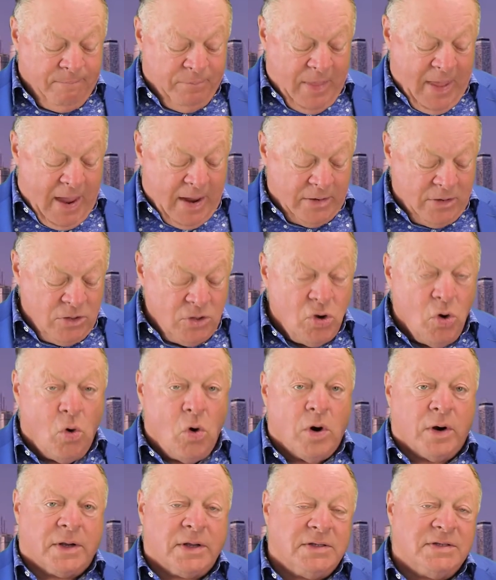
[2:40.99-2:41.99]
that
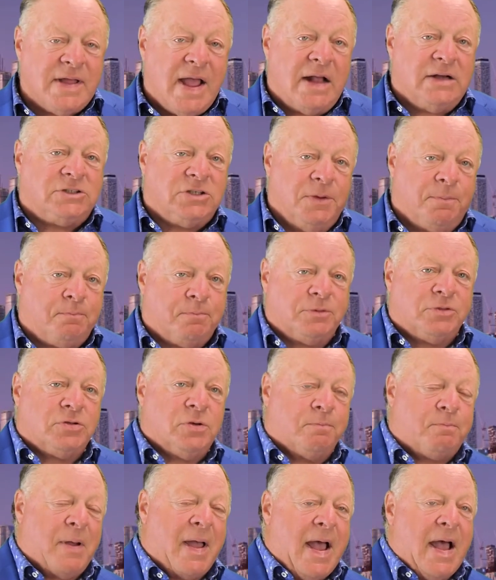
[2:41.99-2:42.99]
York has actually
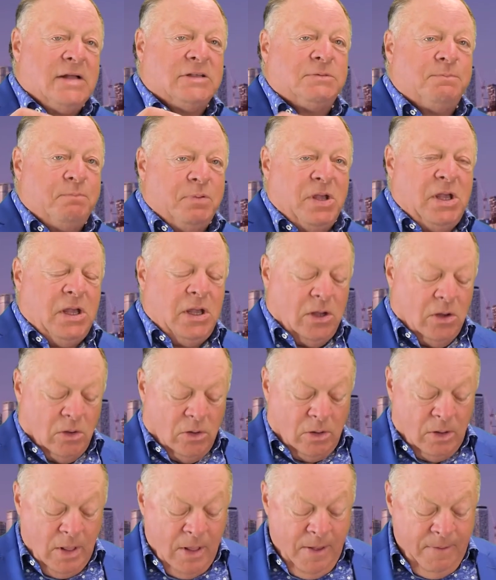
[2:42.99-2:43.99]
surpassed
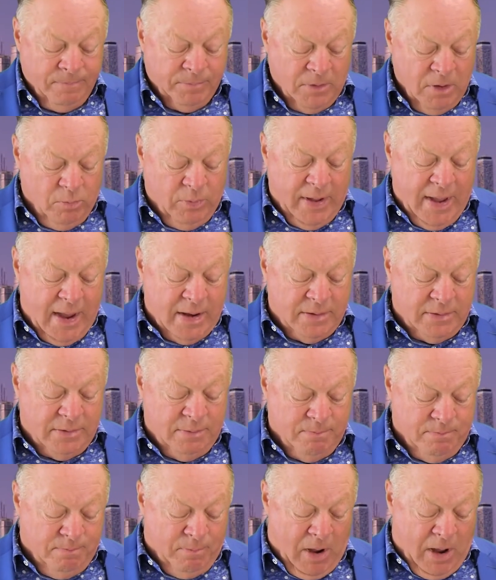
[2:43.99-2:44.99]
Peel. We
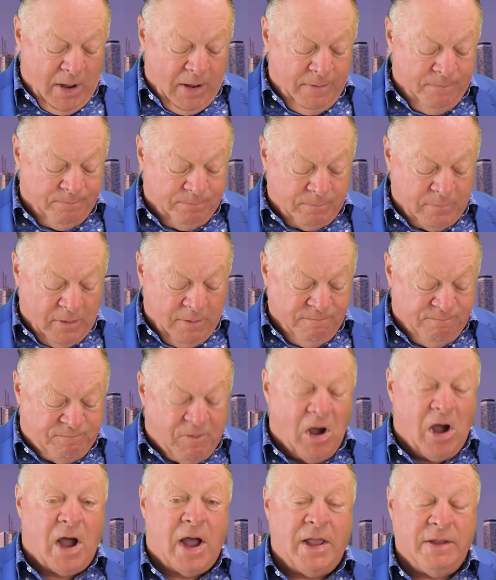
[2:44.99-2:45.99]
had by
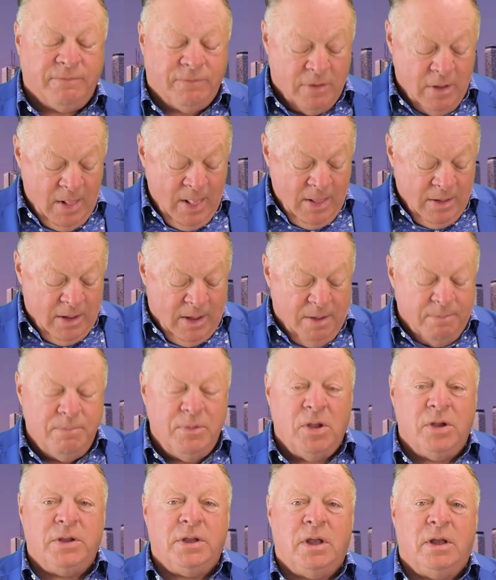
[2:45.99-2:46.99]
five, a
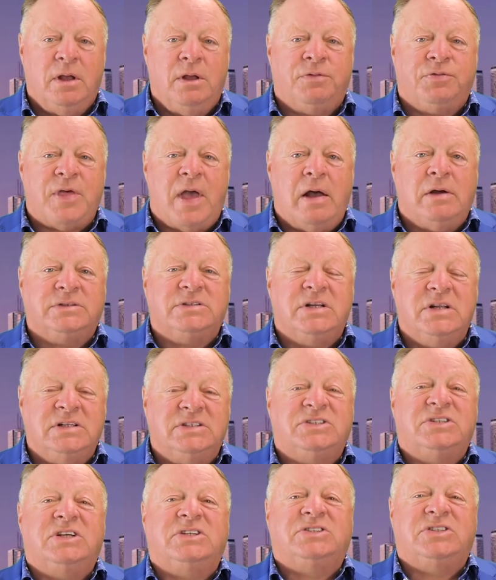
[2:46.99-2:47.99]
million, a thousand
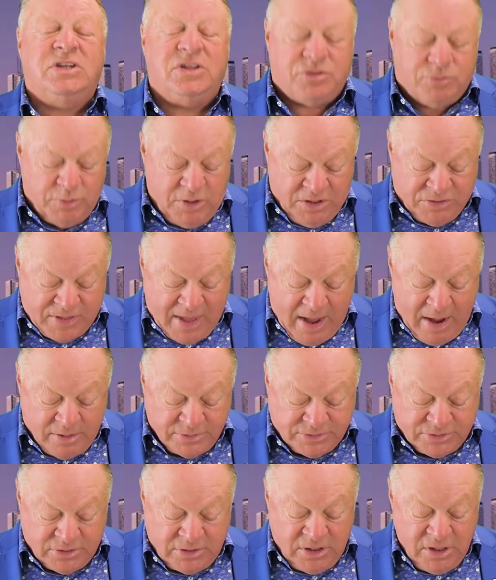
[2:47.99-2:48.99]
and sixty-three
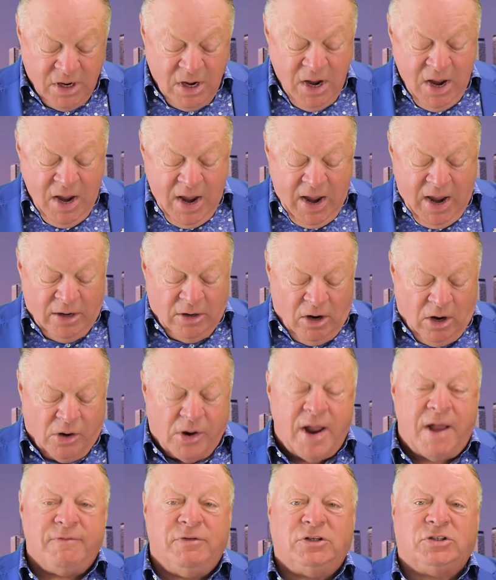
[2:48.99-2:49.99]
thousand, and
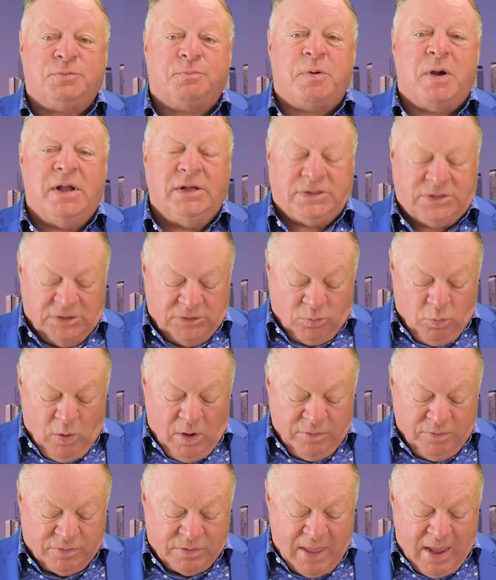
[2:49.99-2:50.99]
our average price is
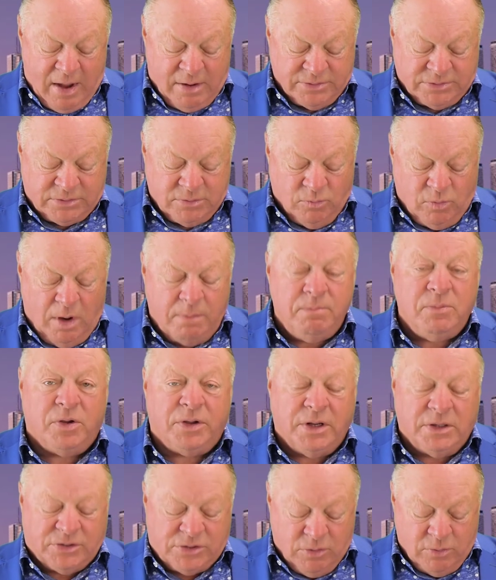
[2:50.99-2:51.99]
one thousand, one
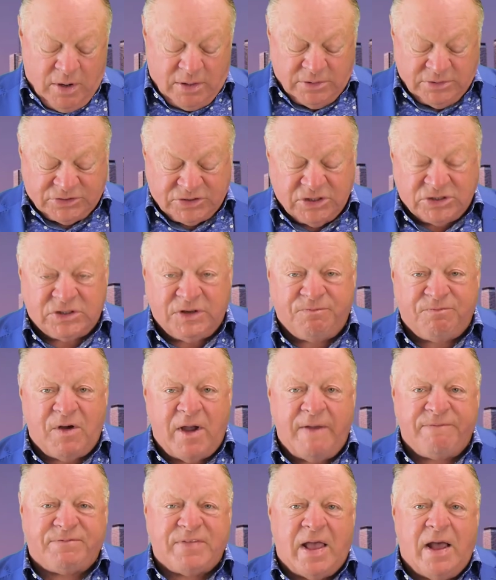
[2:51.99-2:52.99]
million two hundred
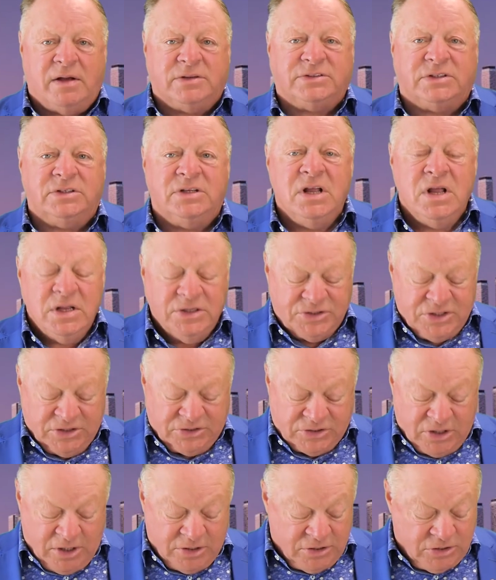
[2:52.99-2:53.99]
sixty-five thousand
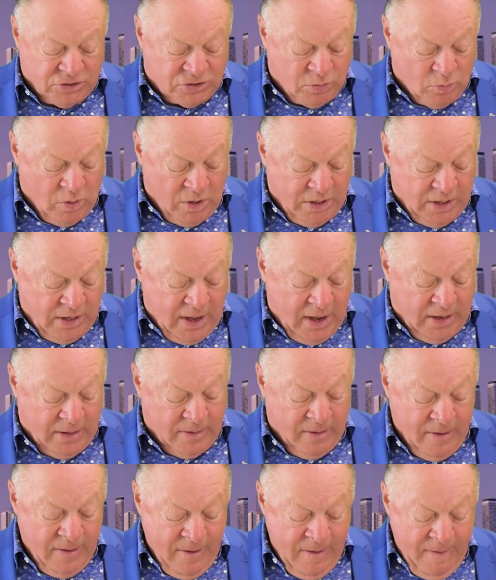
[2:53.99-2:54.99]
six hundred
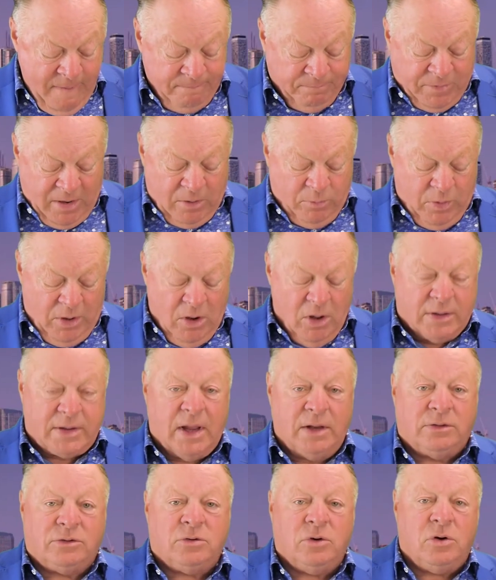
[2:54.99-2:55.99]
twenty-eight. Then we look
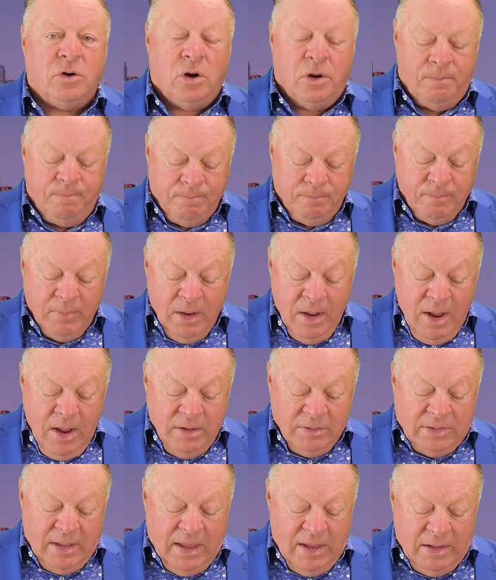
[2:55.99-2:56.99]
at Durham;
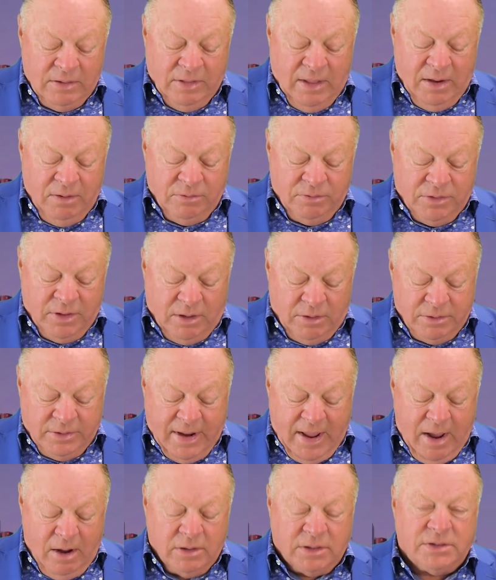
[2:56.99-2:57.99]
they they they're
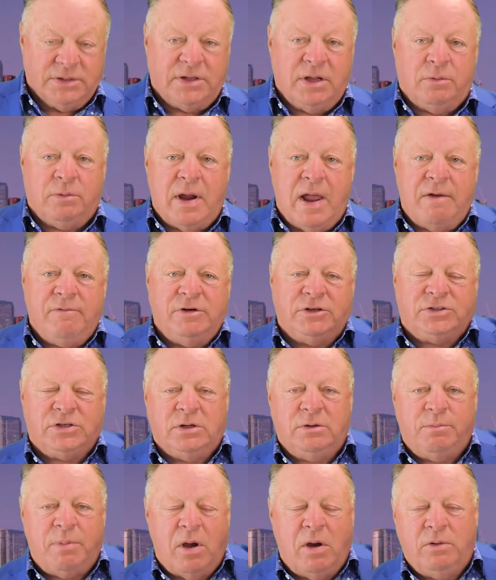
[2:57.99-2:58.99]
down because they were
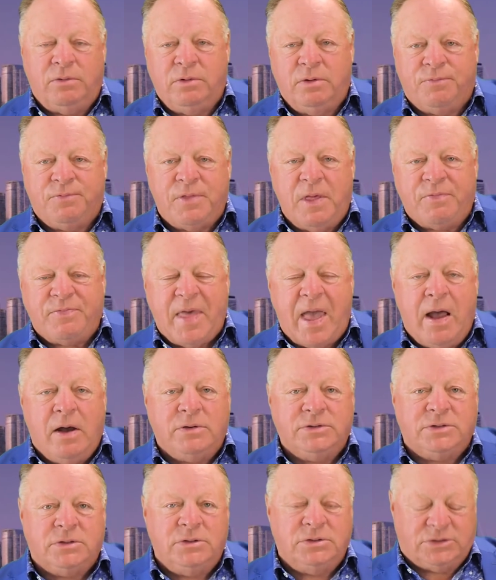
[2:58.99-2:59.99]
averaging about a
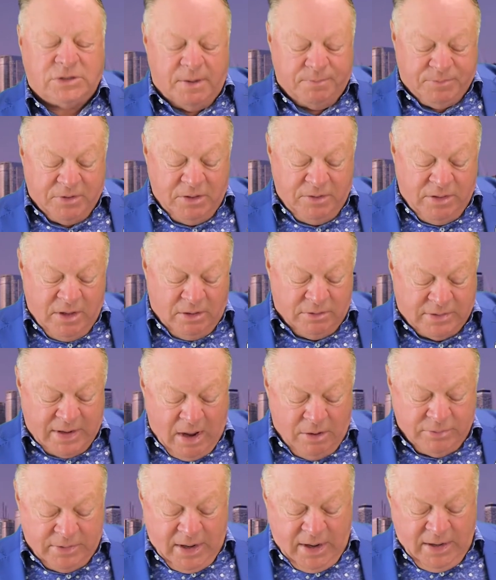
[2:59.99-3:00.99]
thousand or something. They're
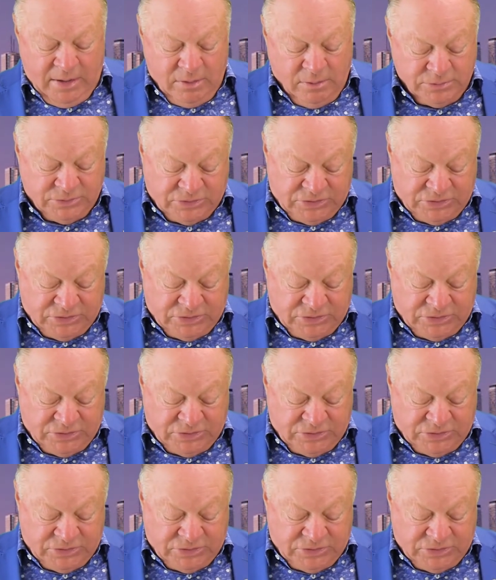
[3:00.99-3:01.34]
down eight oh